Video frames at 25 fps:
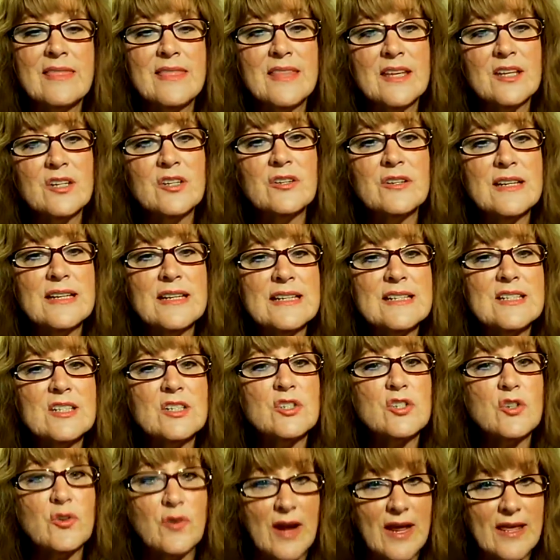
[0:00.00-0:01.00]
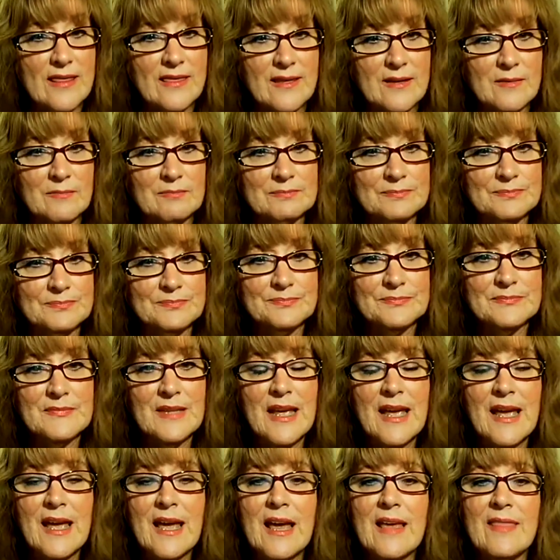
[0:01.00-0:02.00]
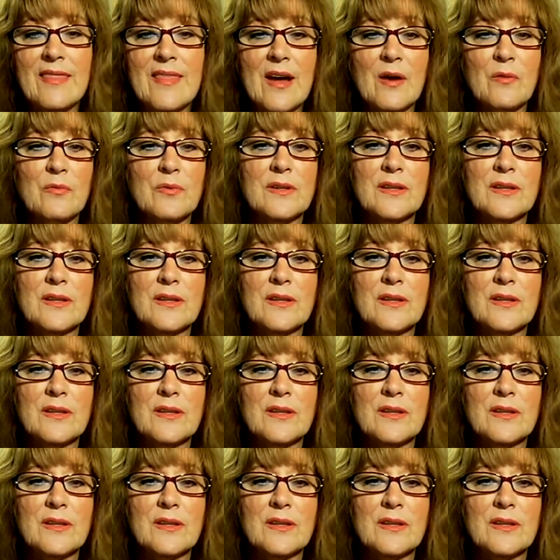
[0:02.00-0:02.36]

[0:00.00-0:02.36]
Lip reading: Then you need to train them. And that